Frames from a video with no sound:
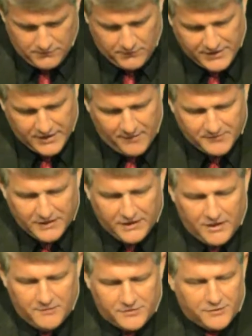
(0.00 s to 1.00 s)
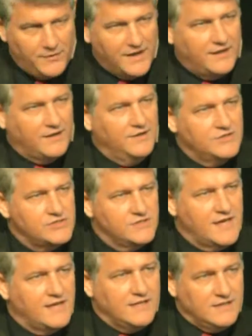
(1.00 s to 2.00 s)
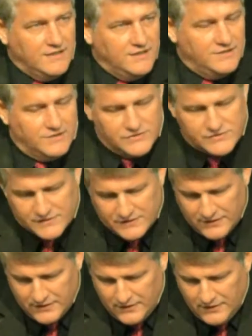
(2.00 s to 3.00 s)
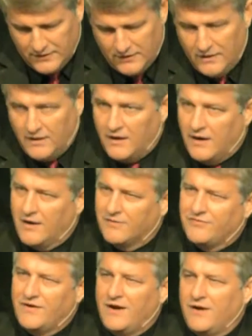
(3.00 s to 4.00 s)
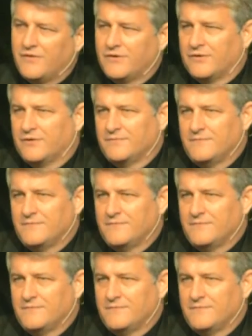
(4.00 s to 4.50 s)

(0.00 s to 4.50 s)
We come to Him with the recognition that He is our Father